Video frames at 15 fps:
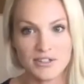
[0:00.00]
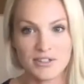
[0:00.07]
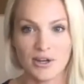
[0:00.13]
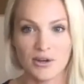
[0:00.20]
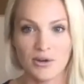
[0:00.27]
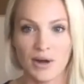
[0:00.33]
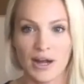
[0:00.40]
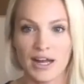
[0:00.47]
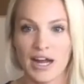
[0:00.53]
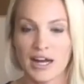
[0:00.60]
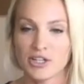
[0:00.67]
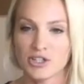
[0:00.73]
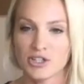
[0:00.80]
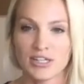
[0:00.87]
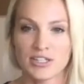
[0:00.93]
So I kind
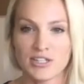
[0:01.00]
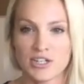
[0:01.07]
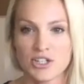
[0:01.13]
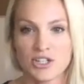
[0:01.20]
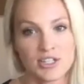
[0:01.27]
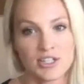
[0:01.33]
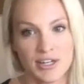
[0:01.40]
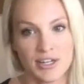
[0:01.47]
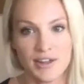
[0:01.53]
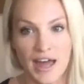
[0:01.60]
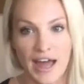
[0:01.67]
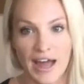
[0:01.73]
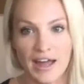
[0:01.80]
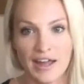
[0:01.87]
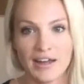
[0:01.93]
of transitioned into
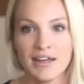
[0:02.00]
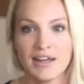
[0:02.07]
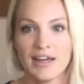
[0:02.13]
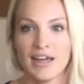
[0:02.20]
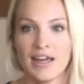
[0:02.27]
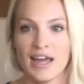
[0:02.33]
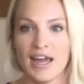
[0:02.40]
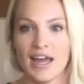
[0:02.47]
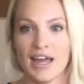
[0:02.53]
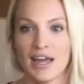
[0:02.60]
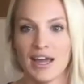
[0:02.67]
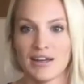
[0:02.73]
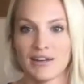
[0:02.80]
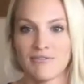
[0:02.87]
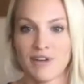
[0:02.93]
that
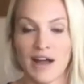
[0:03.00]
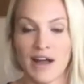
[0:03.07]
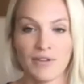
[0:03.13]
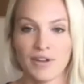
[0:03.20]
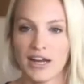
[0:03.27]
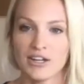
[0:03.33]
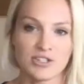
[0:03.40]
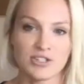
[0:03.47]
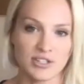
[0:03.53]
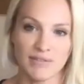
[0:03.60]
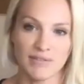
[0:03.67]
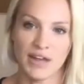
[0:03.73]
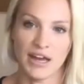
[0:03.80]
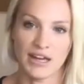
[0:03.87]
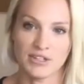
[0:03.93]
and found that I just love
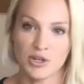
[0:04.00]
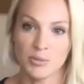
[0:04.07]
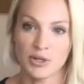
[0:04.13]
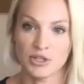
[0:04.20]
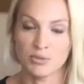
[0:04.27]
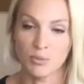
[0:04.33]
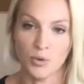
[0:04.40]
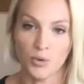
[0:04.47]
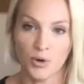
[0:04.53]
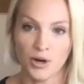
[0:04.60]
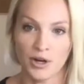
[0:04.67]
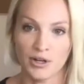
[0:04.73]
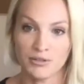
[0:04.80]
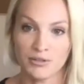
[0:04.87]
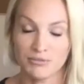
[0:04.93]
that so much
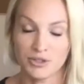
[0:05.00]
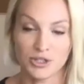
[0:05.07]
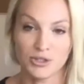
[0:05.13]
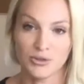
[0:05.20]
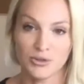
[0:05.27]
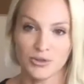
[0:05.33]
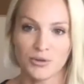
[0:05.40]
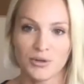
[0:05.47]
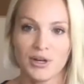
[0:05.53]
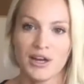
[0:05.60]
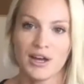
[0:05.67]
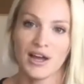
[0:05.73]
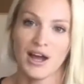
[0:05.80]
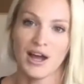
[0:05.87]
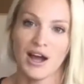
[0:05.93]
more too.
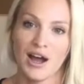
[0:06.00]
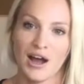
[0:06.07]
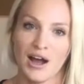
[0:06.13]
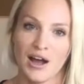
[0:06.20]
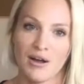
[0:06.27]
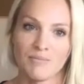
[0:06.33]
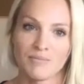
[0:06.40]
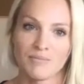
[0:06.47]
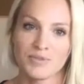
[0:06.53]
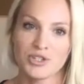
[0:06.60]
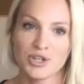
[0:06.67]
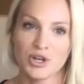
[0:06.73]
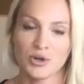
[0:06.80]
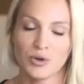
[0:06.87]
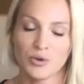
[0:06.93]
Um,
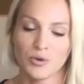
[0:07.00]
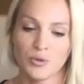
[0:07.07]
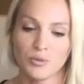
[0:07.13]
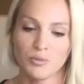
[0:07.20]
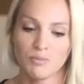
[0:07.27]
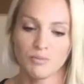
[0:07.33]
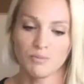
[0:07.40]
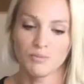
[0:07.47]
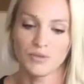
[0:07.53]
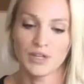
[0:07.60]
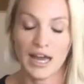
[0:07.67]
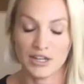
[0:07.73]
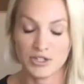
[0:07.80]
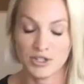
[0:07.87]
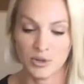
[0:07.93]
so
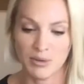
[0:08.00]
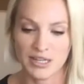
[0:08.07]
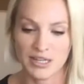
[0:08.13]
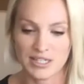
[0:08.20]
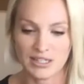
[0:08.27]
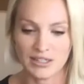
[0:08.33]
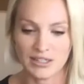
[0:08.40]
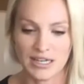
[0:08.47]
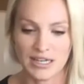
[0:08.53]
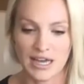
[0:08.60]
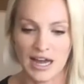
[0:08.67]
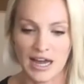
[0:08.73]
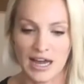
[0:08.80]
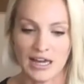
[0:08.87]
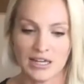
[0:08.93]
yeah, so basically
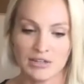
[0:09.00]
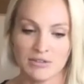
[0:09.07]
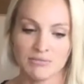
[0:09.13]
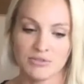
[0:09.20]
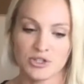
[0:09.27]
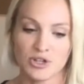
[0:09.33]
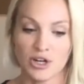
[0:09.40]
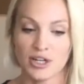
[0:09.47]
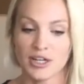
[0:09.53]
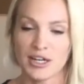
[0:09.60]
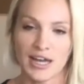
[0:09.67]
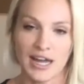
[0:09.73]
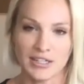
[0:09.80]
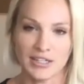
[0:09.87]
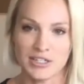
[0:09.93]
I started an
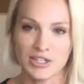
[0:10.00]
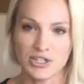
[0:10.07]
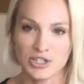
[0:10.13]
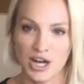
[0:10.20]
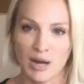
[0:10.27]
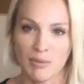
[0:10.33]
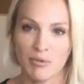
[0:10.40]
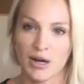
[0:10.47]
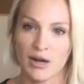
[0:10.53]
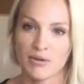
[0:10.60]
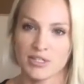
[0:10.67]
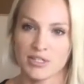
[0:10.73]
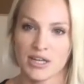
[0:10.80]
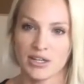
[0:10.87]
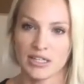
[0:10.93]
Etsy shop where I was
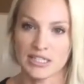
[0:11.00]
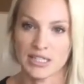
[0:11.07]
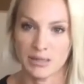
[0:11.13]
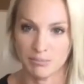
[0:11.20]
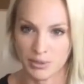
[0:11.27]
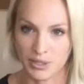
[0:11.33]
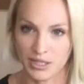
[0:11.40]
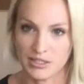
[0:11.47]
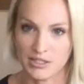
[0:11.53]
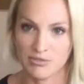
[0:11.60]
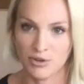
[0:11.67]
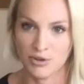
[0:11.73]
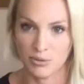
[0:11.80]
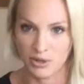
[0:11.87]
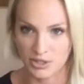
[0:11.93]
selling templates
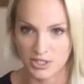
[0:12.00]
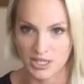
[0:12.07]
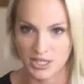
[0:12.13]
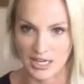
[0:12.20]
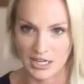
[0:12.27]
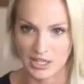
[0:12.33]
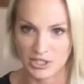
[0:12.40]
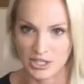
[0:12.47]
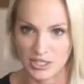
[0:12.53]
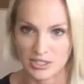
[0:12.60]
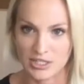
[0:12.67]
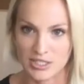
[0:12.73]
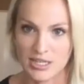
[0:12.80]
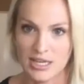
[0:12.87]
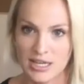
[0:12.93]
for real estate
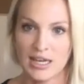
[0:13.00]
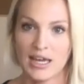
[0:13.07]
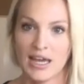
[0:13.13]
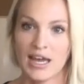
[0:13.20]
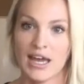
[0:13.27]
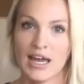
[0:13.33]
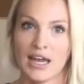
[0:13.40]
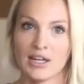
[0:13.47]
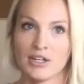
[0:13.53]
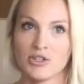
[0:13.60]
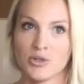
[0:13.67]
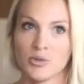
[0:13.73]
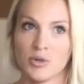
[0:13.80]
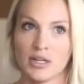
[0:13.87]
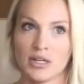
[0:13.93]
agents and
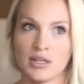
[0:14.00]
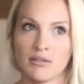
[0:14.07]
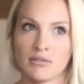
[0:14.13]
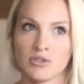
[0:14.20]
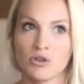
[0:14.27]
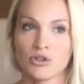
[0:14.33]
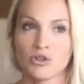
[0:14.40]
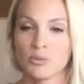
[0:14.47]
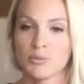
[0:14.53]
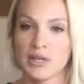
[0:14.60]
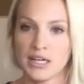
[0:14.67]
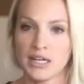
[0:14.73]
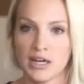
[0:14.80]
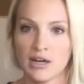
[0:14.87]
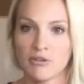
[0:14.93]
doing social
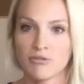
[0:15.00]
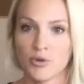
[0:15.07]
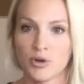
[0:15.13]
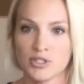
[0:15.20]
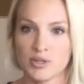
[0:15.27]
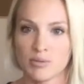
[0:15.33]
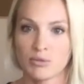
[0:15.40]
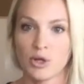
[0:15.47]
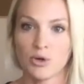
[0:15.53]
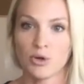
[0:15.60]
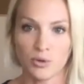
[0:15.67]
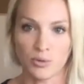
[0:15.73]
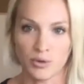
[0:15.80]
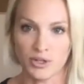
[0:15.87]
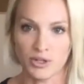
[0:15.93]
media for some
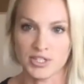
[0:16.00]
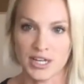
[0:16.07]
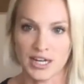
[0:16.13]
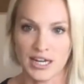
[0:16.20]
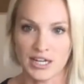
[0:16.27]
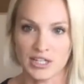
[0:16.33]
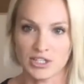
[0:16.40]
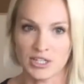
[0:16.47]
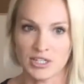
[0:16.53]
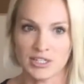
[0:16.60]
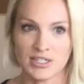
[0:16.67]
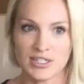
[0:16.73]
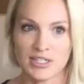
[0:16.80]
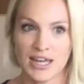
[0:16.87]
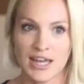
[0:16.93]
local real estate
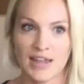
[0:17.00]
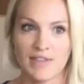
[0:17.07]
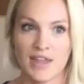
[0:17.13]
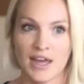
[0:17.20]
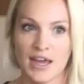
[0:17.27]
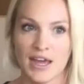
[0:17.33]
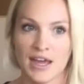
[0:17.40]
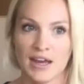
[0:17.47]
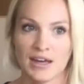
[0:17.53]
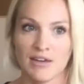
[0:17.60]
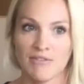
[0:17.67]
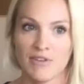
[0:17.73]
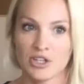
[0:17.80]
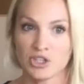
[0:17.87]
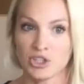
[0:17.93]
agents. And then
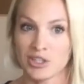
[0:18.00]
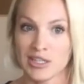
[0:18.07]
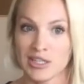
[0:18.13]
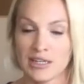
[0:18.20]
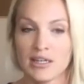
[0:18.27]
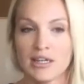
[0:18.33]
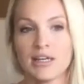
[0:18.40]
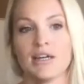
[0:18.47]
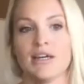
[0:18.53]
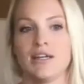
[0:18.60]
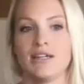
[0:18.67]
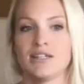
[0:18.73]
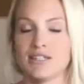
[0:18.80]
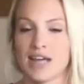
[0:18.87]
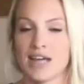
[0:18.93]
eventually
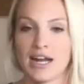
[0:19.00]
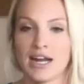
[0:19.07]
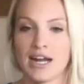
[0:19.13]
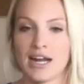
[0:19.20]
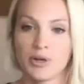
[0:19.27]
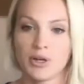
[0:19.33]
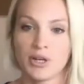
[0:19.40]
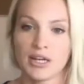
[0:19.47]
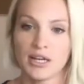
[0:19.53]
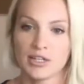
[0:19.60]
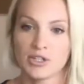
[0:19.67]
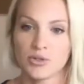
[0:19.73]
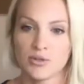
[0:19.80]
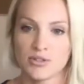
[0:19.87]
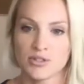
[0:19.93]
decided to put it
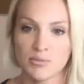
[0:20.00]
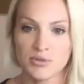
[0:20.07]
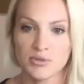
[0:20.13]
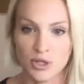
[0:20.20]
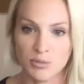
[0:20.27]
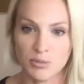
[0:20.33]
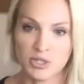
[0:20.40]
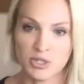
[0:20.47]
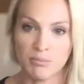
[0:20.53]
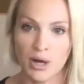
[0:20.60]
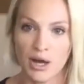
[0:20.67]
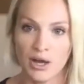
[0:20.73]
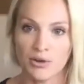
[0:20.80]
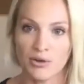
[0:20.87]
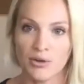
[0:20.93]
into a subscription
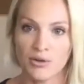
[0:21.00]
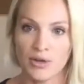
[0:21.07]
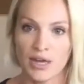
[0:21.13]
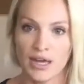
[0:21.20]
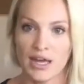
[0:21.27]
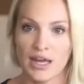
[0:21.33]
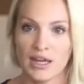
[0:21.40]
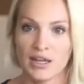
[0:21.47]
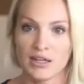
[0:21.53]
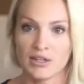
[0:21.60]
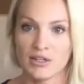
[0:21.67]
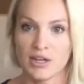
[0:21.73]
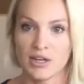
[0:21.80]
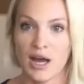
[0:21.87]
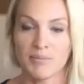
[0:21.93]
model and
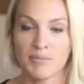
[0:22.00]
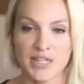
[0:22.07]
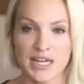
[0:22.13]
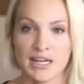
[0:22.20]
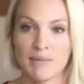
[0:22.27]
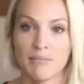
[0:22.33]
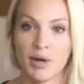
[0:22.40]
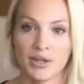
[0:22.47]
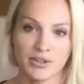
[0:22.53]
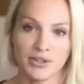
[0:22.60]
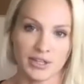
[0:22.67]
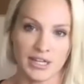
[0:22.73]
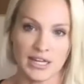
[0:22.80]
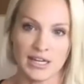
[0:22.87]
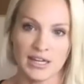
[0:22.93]
update it
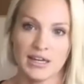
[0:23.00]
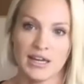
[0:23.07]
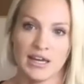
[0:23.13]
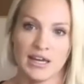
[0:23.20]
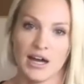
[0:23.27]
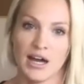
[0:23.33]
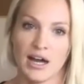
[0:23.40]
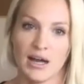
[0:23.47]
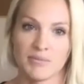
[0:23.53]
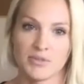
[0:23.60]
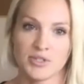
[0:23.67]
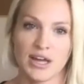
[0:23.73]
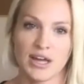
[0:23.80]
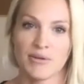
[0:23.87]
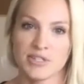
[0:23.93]
monthly. Um,
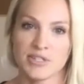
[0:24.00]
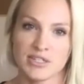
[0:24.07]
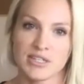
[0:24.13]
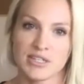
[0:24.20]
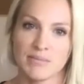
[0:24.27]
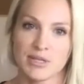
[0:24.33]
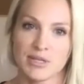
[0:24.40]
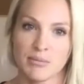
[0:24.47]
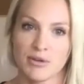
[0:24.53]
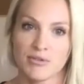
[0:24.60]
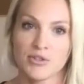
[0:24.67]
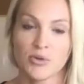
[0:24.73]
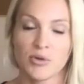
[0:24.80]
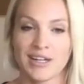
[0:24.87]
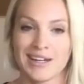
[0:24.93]
so that was in September of
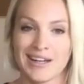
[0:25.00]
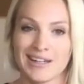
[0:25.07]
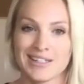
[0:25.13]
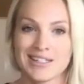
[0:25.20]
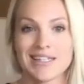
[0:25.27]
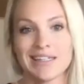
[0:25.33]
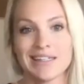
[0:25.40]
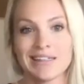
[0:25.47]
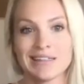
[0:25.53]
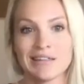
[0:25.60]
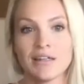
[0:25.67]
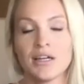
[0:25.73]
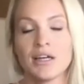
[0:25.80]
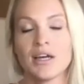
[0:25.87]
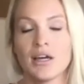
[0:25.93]
2019
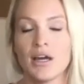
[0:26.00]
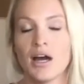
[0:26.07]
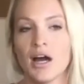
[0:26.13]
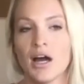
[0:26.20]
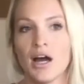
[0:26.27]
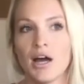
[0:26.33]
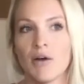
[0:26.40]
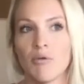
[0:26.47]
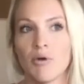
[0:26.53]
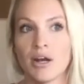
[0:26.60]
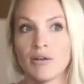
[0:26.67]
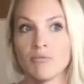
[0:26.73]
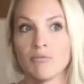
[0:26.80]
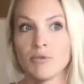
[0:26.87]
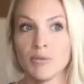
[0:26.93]
uh,
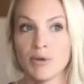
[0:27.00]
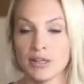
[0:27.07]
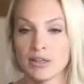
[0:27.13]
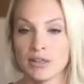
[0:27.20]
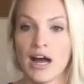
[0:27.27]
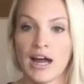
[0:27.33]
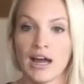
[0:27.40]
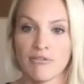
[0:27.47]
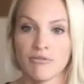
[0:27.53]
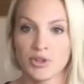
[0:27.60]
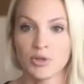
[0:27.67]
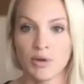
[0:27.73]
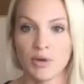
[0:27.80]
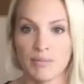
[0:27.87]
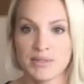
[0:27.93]
when we went live with
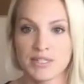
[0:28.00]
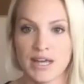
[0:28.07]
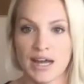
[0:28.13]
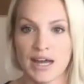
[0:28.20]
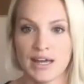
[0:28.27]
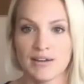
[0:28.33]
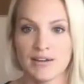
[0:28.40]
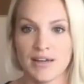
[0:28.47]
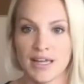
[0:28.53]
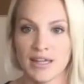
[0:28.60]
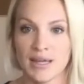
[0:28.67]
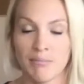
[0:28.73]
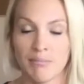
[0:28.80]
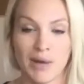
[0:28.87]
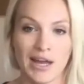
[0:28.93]
the website. And
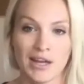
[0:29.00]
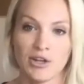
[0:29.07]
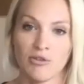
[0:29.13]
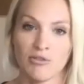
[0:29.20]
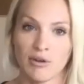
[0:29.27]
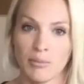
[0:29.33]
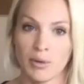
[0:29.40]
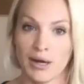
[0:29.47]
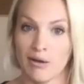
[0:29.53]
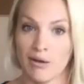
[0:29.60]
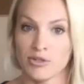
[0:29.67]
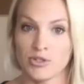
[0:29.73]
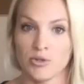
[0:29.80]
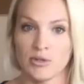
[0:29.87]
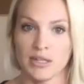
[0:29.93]
then by November, I
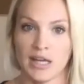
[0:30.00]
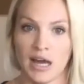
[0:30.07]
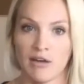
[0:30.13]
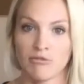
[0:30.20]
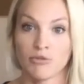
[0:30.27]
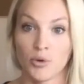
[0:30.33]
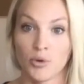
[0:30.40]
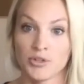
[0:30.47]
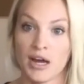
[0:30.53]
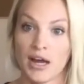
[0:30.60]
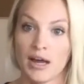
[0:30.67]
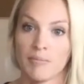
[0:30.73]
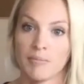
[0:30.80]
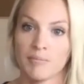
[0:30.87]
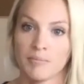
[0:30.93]
was doing that full
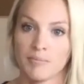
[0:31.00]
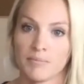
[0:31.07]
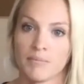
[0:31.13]
time.